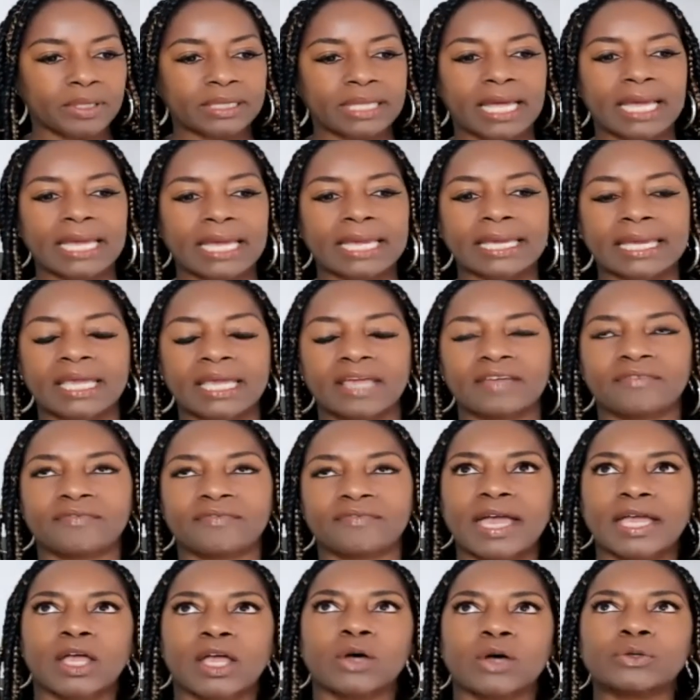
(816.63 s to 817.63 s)
Like if
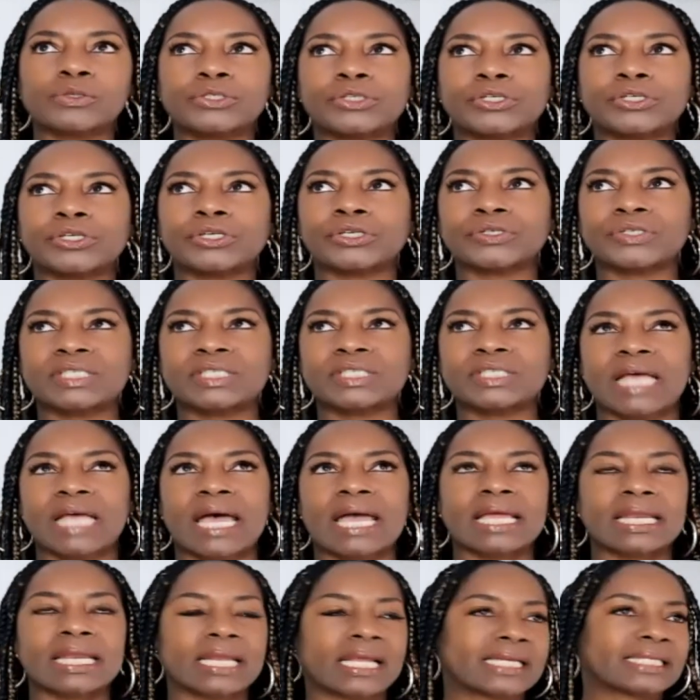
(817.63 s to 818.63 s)
I go to your
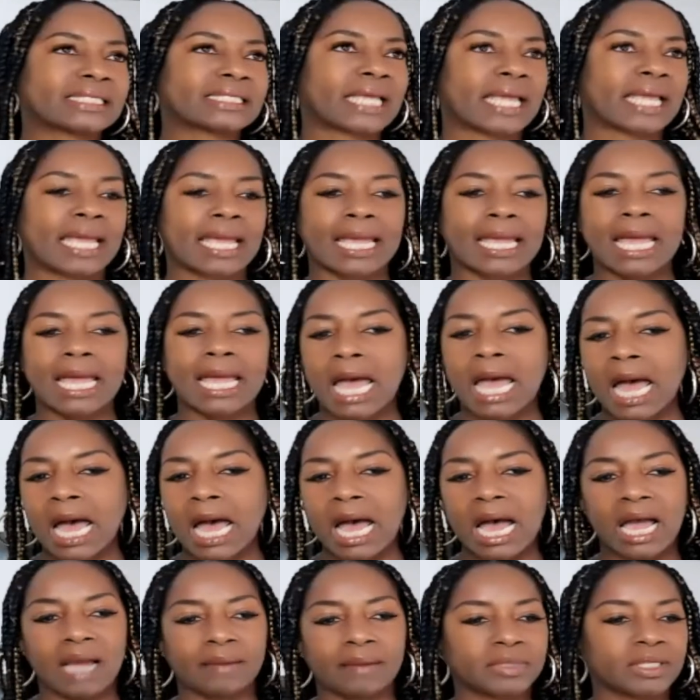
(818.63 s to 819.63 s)
site and I say
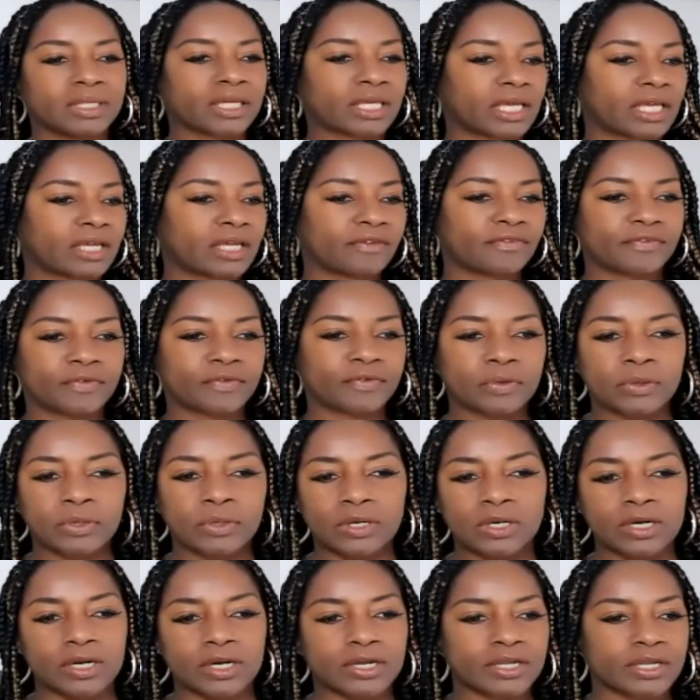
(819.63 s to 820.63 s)
I'm looking
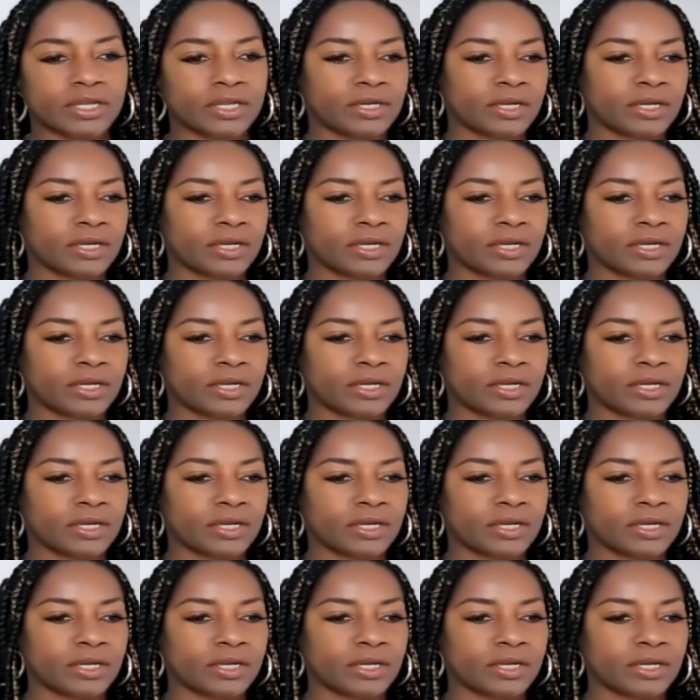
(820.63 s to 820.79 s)
for,